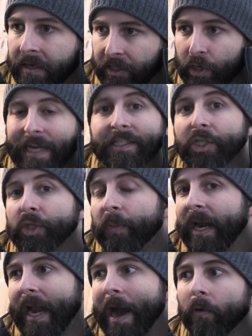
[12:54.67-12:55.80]
It tries to
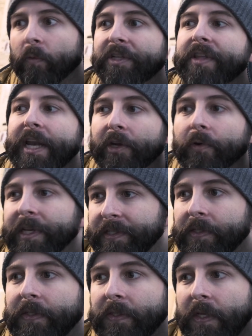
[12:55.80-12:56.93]
spread it out, which then
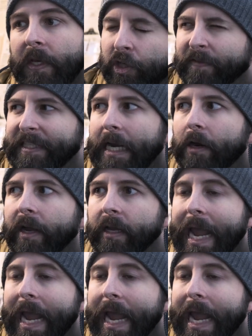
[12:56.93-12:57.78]
increases surface area,